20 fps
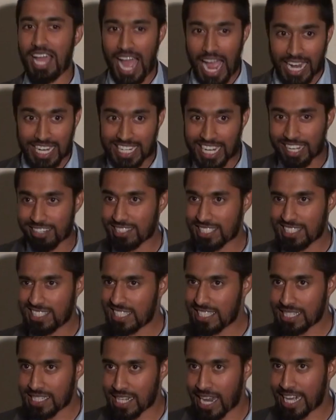I
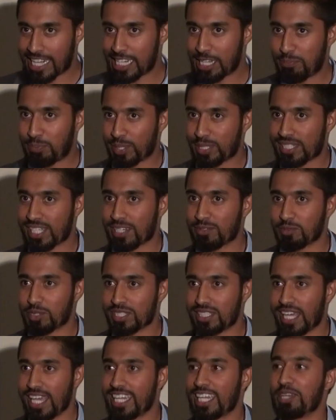guarantee 90% will
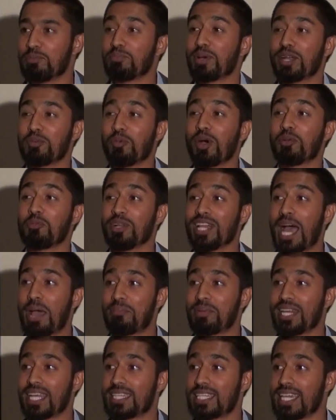take it, but what will
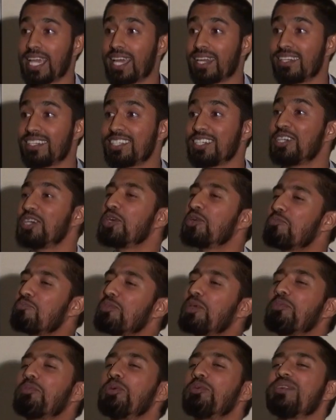happen at the end?
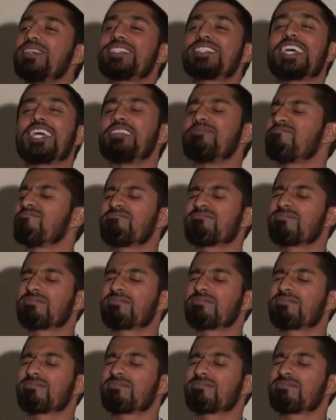People will say,